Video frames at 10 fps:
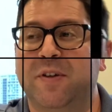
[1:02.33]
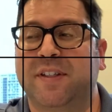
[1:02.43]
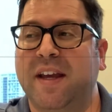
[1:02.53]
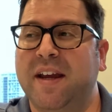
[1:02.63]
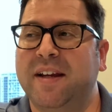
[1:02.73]

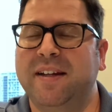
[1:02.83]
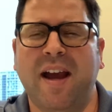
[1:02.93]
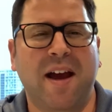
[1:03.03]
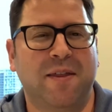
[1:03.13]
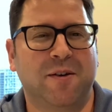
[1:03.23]
saying,
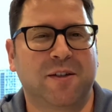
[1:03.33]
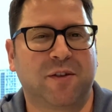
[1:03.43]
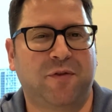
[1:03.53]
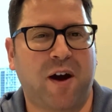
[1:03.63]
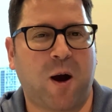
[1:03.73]
yeah, there's a
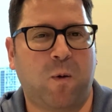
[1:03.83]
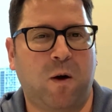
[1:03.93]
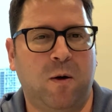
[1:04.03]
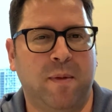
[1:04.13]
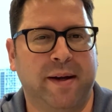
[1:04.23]

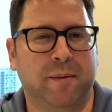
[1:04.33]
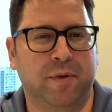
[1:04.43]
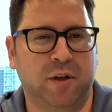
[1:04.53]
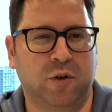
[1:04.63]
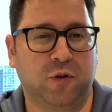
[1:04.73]
firewall on my
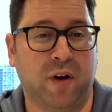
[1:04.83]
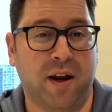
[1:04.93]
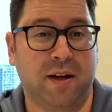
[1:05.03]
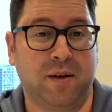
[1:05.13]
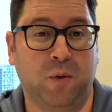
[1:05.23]
computer,
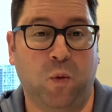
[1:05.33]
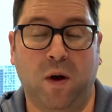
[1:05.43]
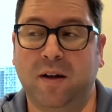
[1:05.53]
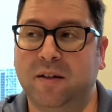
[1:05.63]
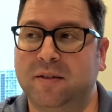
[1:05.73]
right?
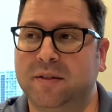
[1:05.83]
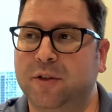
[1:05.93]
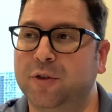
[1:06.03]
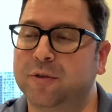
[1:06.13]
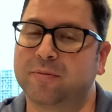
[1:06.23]
Well,
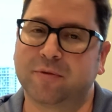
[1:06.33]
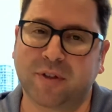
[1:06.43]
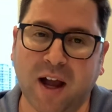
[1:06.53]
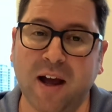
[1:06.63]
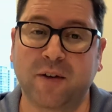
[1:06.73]
you're
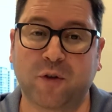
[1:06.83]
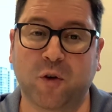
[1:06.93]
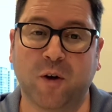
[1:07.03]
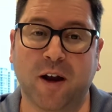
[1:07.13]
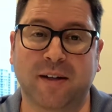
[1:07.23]
kind of
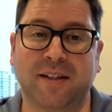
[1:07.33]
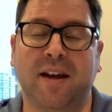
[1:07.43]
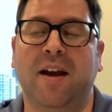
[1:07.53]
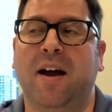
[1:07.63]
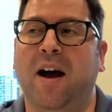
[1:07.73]
correct.
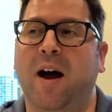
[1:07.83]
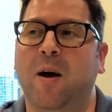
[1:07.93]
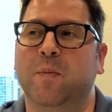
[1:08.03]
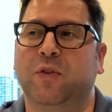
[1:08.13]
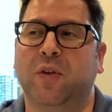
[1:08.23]

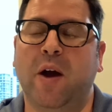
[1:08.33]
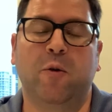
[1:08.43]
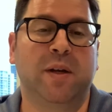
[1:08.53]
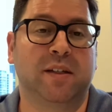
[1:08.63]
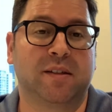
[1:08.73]
So that would
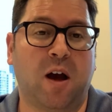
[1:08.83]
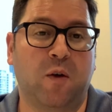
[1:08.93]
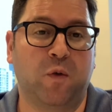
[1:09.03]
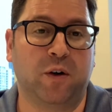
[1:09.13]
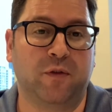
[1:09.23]
be a
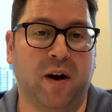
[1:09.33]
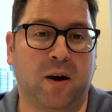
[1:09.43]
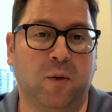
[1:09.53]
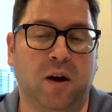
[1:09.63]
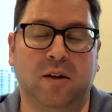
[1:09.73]
software
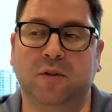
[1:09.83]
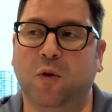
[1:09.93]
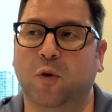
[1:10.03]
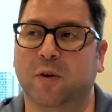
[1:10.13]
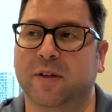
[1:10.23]
firewall
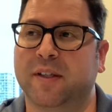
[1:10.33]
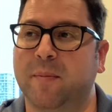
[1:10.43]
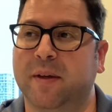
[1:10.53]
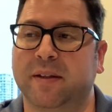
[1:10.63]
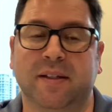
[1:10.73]
or
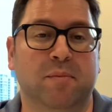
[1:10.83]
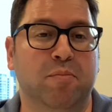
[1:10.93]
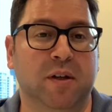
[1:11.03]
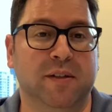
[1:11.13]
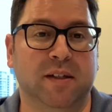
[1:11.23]
something that's
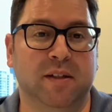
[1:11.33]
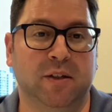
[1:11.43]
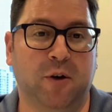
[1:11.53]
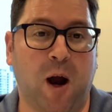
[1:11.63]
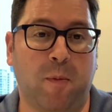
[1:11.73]
built into
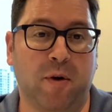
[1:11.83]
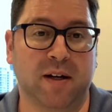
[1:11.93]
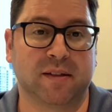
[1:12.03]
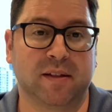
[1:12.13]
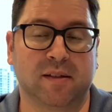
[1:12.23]
your operating
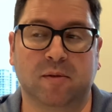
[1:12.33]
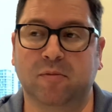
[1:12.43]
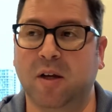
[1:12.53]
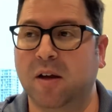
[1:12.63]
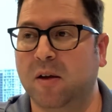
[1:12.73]
system,
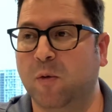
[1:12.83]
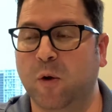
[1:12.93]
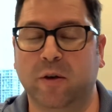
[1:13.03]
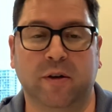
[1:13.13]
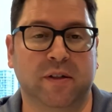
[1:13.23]

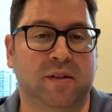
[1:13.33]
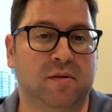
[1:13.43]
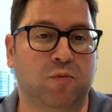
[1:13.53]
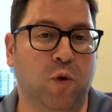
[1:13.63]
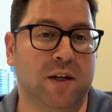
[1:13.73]
whether
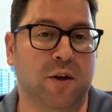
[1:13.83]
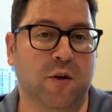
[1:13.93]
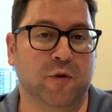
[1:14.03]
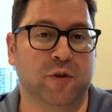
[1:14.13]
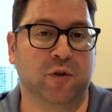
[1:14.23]
it's
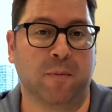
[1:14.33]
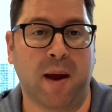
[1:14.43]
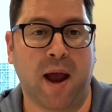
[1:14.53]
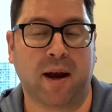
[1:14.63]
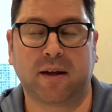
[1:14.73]
Windows or
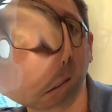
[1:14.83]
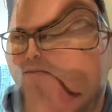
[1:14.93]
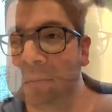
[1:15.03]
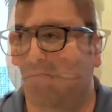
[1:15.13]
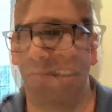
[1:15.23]
Mac.
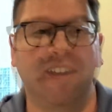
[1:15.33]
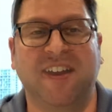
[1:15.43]
Maybe.